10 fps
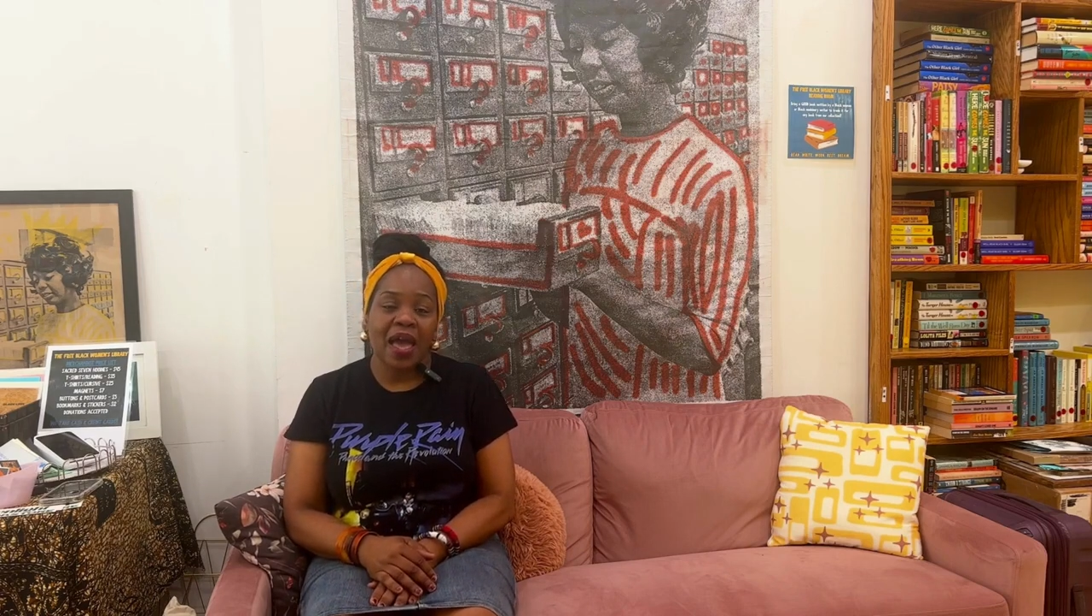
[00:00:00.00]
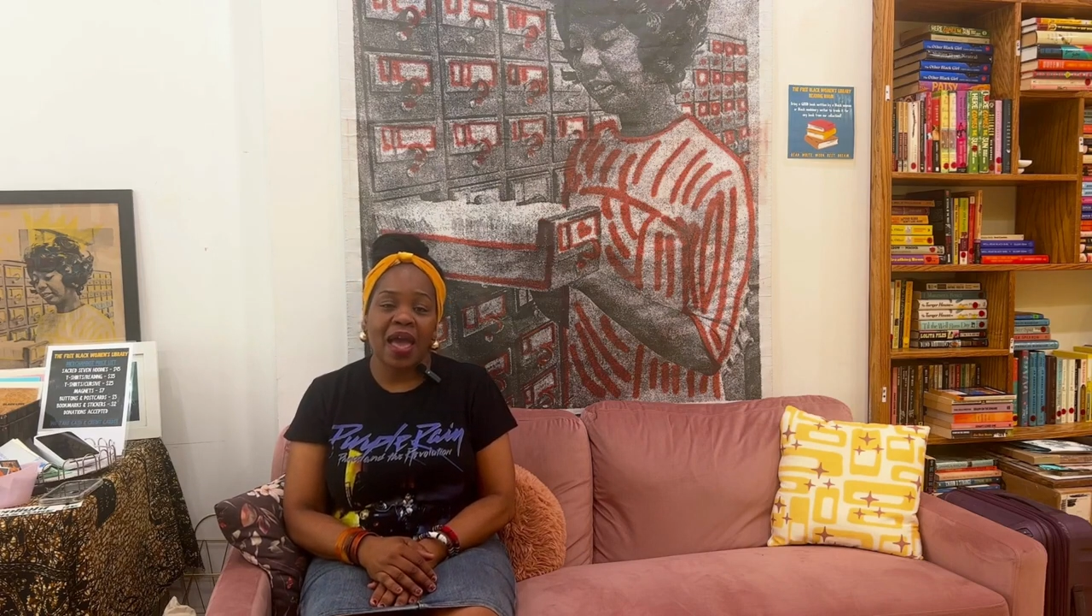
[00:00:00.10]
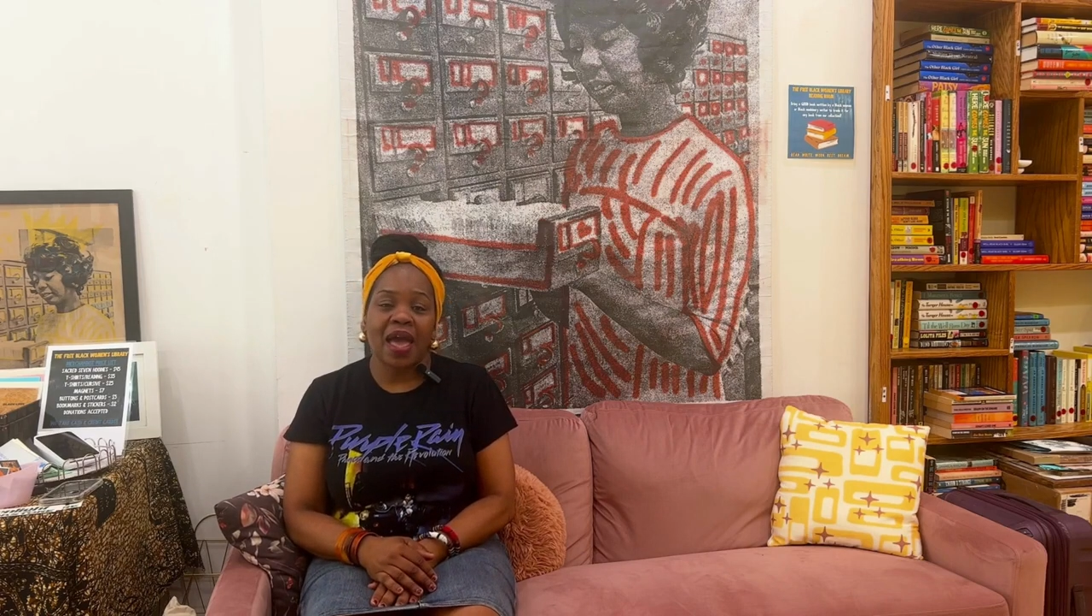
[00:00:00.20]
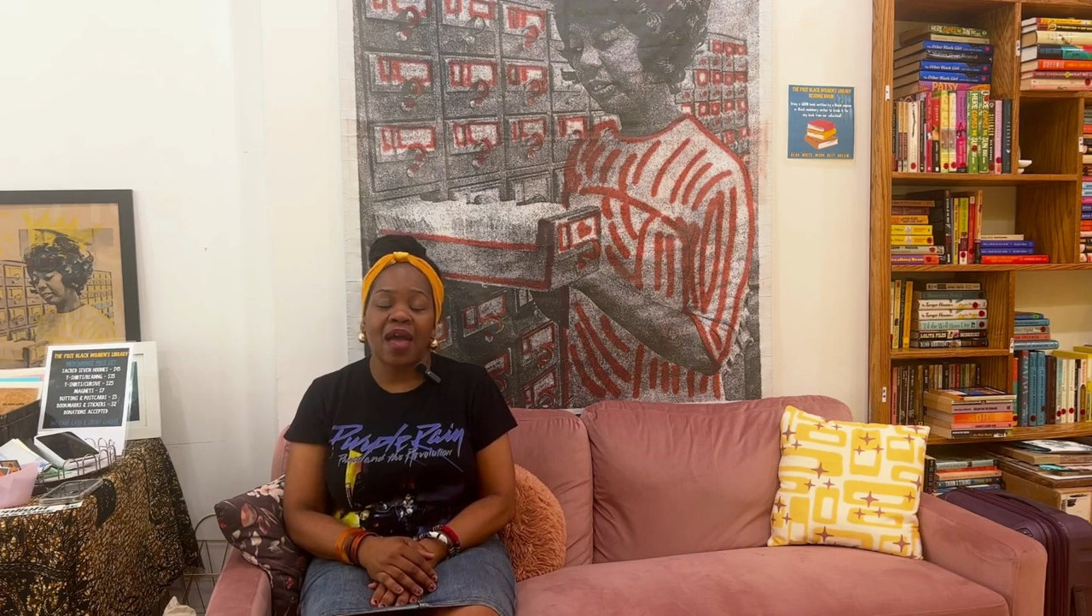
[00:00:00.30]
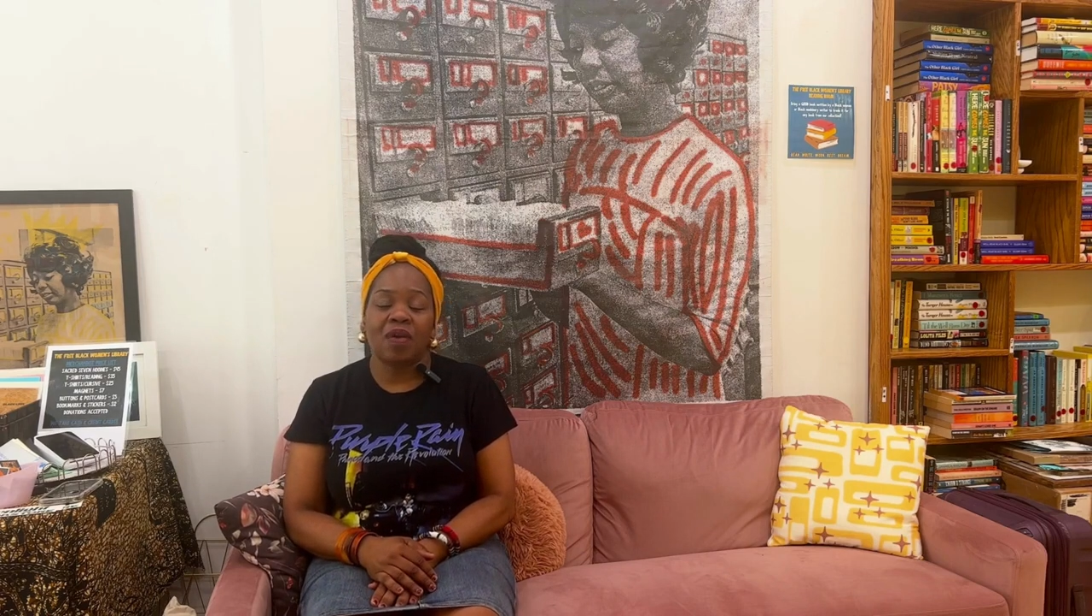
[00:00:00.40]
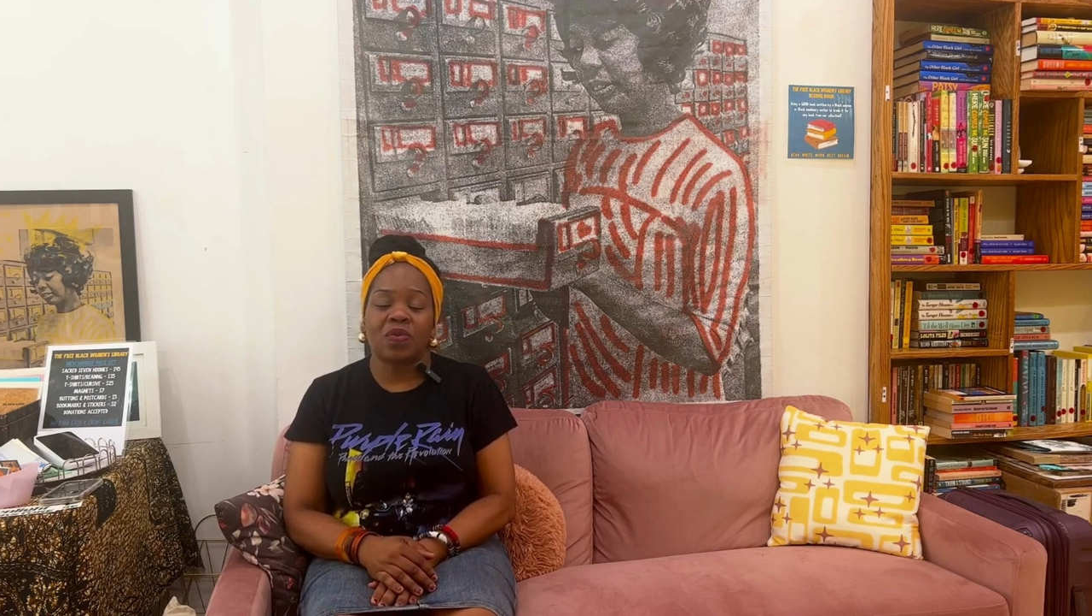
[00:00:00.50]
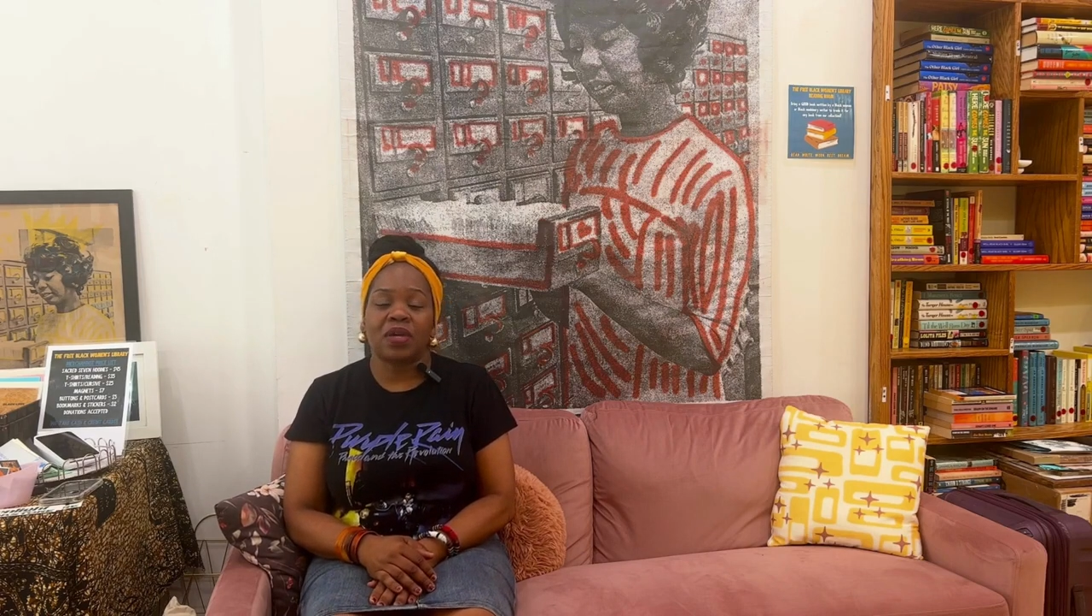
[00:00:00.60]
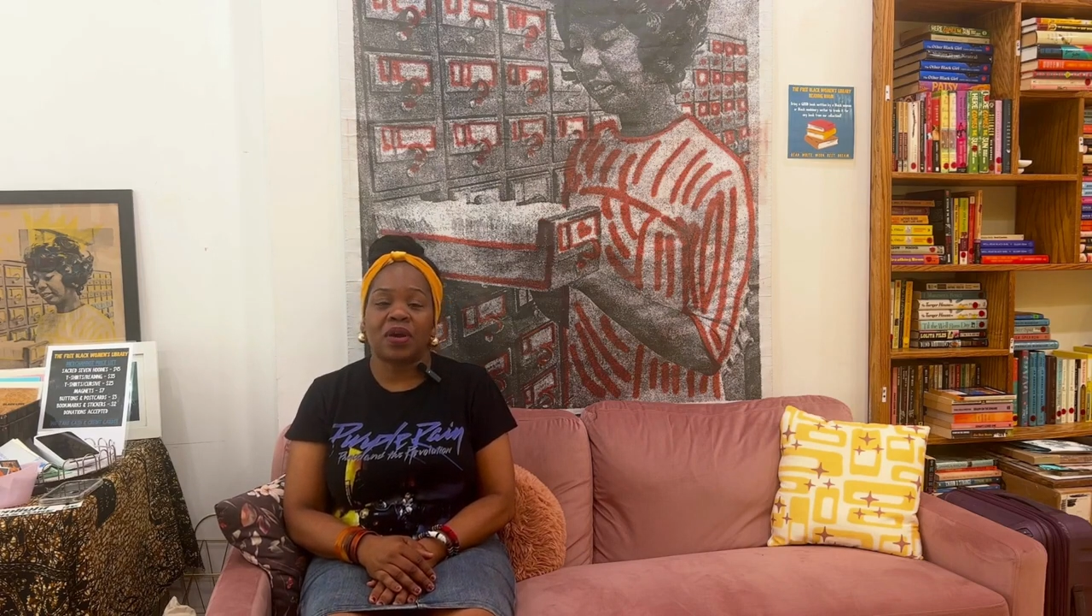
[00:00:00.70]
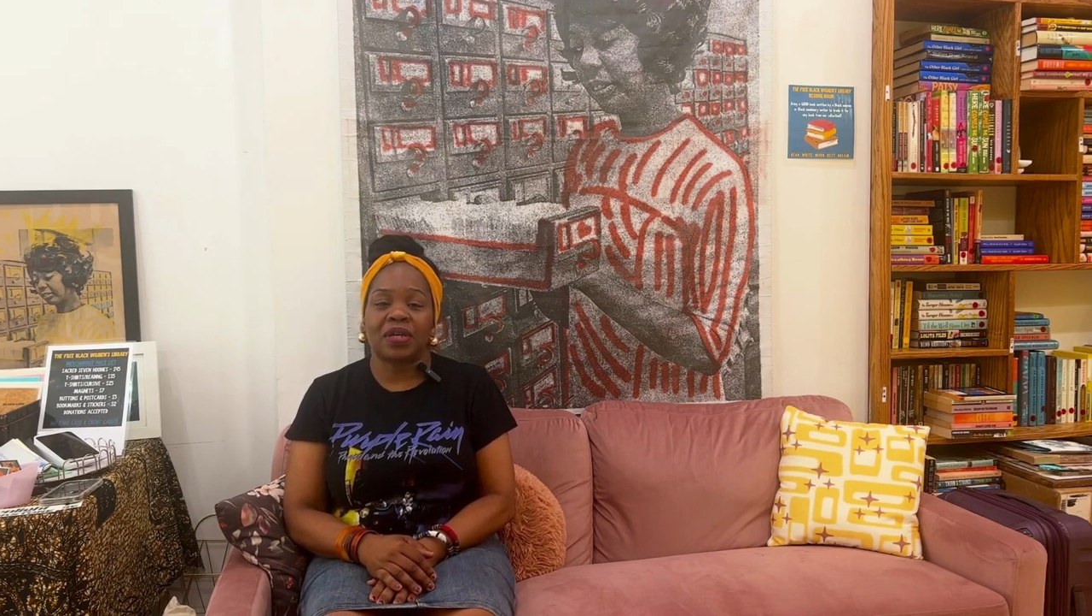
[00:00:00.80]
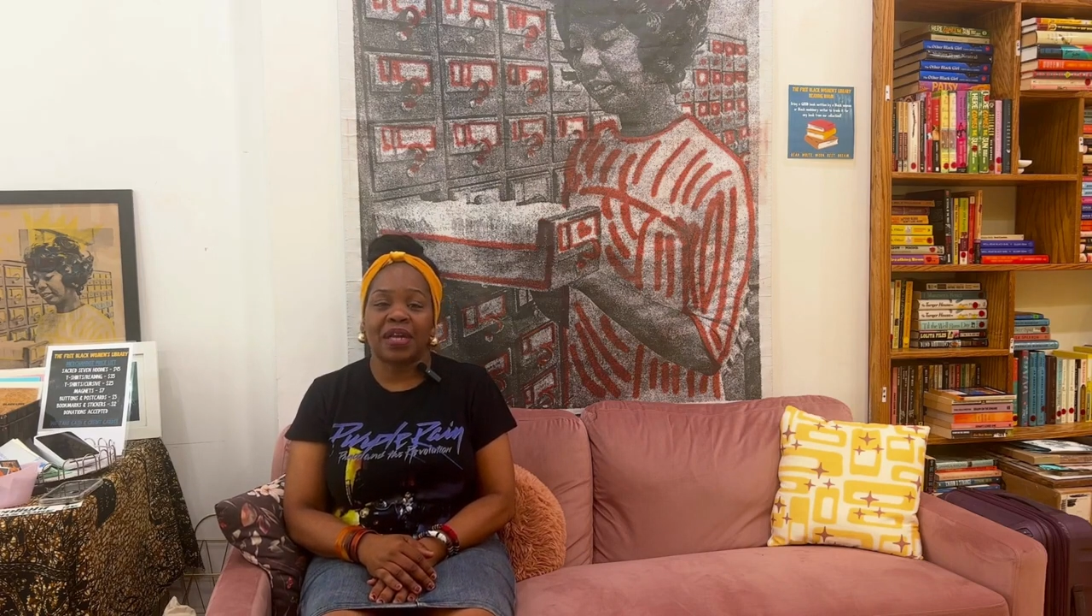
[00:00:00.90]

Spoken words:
And we are